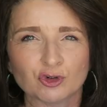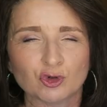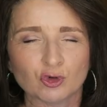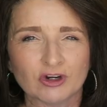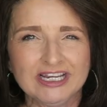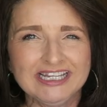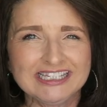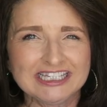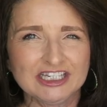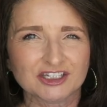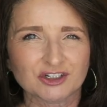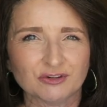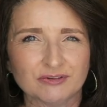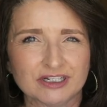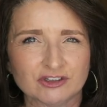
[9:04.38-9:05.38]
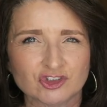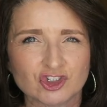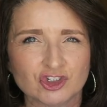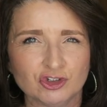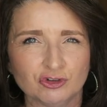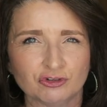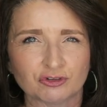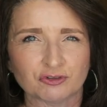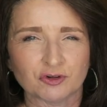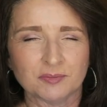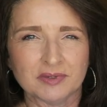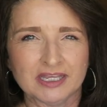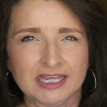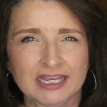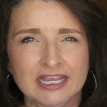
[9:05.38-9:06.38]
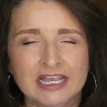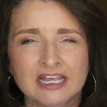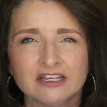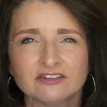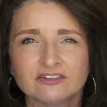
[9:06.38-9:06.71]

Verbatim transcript: are great kick-around shoes for me.